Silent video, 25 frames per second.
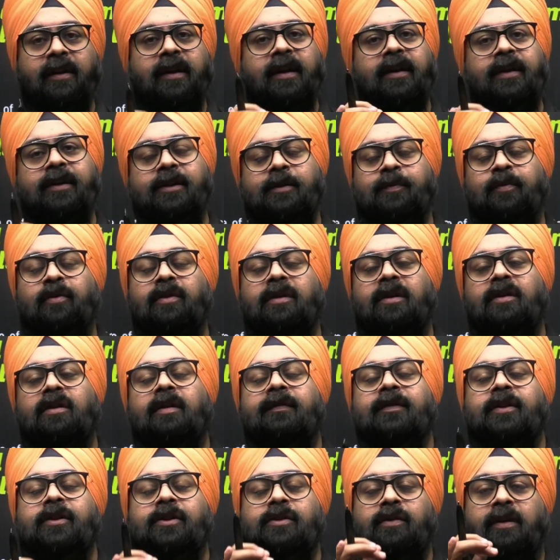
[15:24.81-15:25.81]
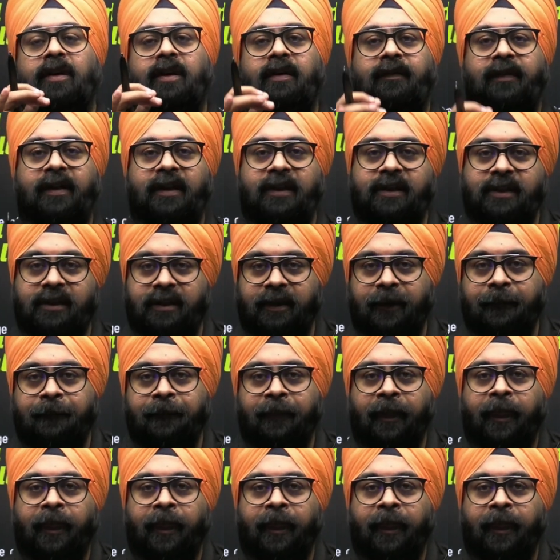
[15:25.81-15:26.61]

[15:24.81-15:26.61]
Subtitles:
the disposal of the solid waste.